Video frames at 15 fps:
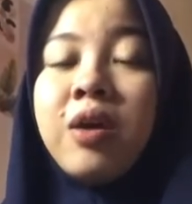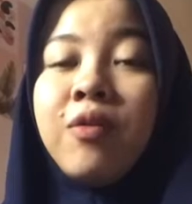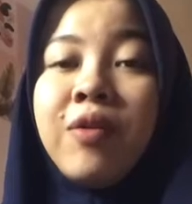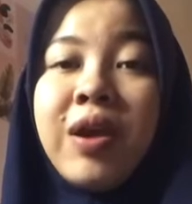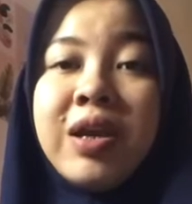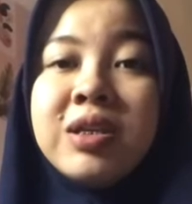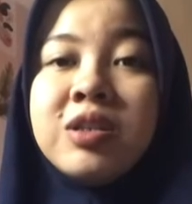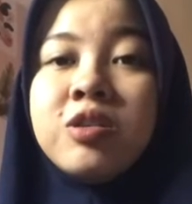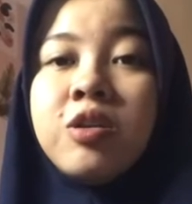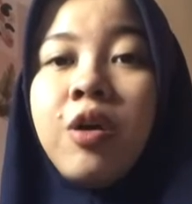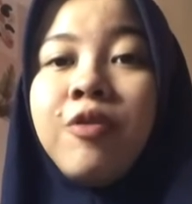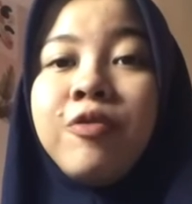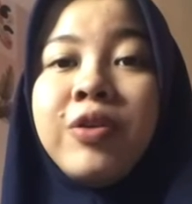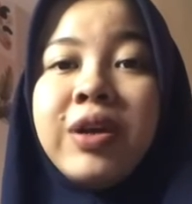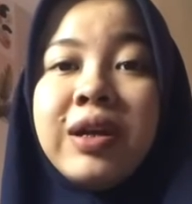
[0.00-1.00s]
range of
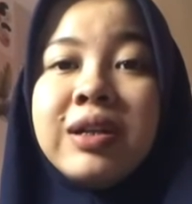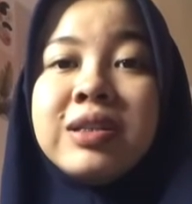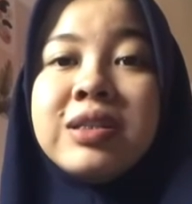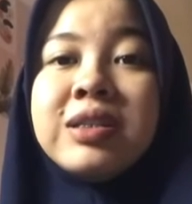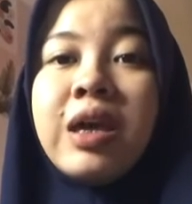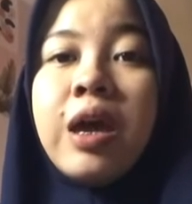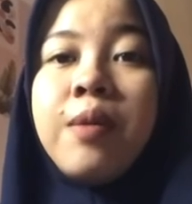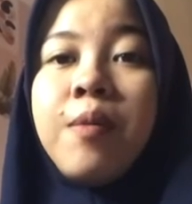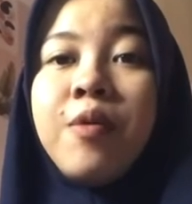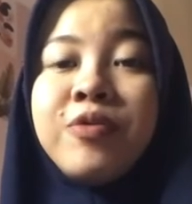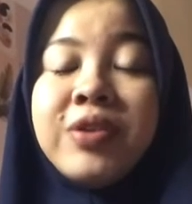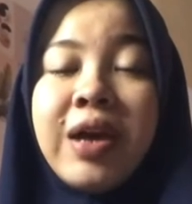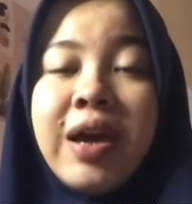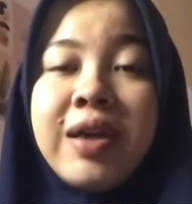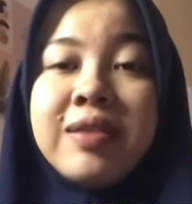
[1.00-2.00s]
hills and
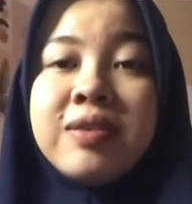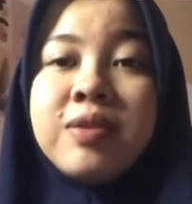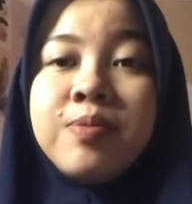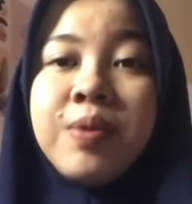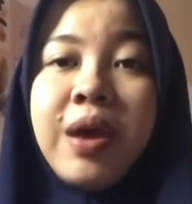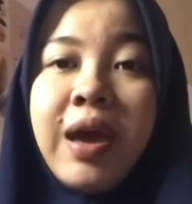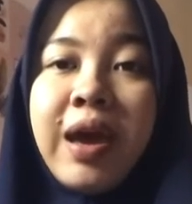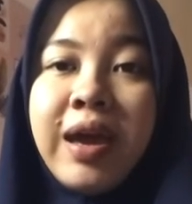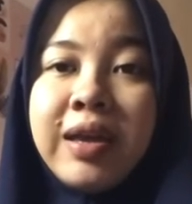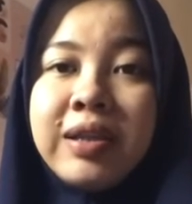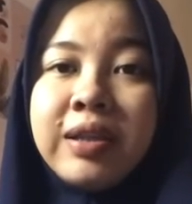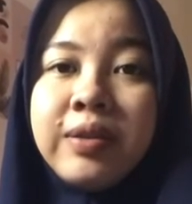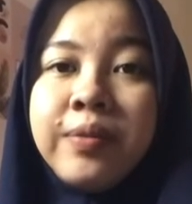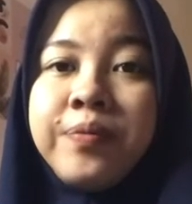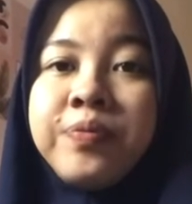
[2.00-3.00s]
mountains behind it.